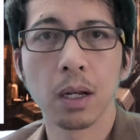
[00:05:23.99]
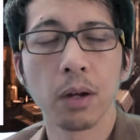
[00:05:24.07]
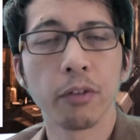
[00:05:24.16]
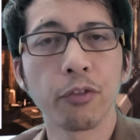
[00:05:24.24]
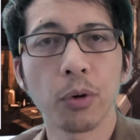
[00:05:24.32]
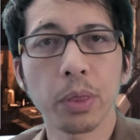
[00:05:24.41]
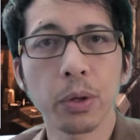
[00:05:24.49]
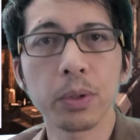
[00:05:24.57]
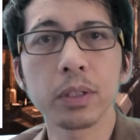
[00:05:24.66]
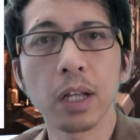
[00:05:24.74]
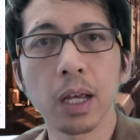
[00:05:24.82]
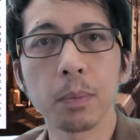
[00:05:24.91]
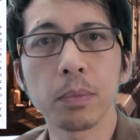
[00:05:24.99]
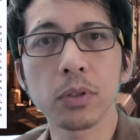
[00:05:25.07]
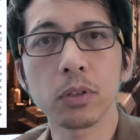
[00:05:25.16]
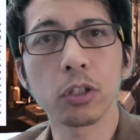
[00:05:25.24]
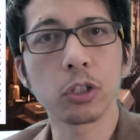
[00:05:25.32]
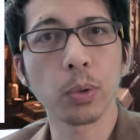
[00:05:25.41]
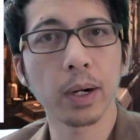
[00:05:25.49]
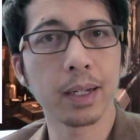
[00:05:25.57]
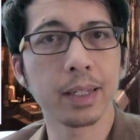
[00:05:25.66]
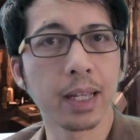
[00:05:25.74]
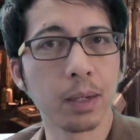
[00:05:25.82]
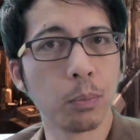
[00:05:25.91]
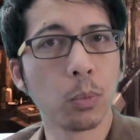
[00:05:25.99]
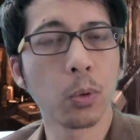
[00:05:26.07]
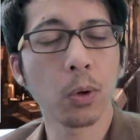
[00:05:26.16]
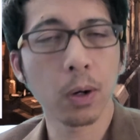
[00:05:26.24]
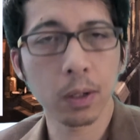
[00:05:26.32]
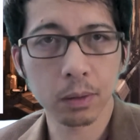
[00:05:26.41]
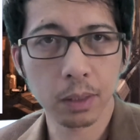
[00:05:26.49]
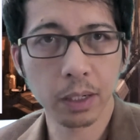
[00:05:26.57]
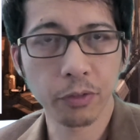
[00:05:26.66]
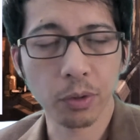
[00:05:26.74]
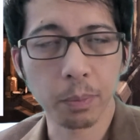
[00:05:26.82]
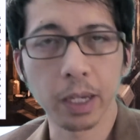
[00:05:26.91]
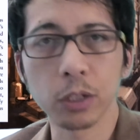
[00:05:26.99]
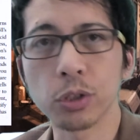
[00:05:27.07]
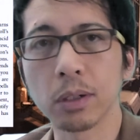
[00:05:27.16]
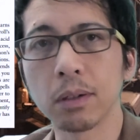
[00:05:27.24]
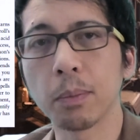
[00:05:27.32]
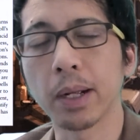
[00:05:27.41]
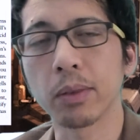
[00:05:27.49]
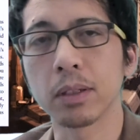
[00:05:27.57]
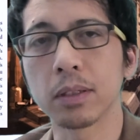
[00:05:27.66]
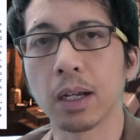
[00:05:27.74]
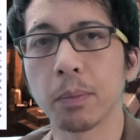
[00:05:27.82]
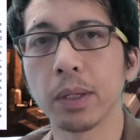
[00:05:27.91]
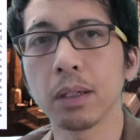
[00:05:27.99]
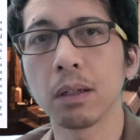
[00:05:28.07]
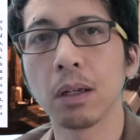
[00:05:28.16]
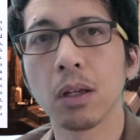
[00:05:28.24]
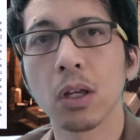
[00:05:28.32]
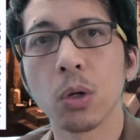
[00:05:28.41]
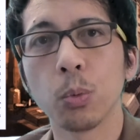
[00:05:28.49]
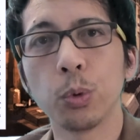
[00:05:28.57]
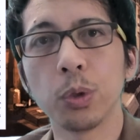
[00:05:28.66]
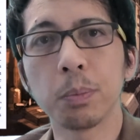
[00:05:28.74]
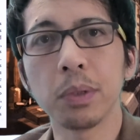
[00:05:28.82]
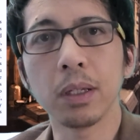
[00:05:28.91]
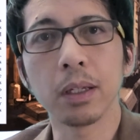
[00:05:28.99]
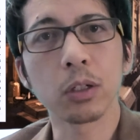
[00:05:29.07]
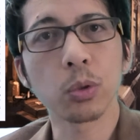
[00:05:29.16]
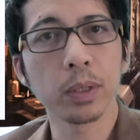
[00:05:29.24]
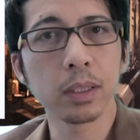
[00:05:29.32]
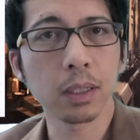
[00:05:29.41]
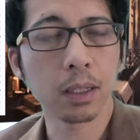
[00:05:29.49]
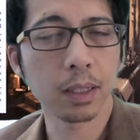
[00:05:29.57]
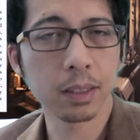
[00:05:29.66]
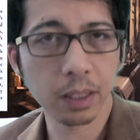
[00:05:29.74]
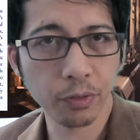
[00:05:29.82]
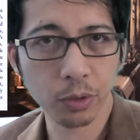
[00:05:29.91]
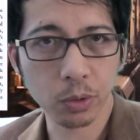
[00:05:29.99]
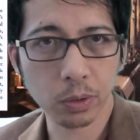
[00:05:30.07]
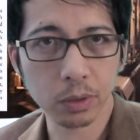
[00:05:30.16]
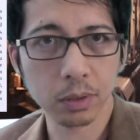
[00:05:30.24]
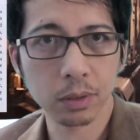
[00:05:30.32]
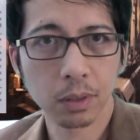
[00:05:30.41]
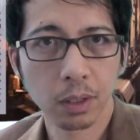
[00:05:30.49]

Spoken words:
further attempts to try to get more information about the topic will be increasingly difficult.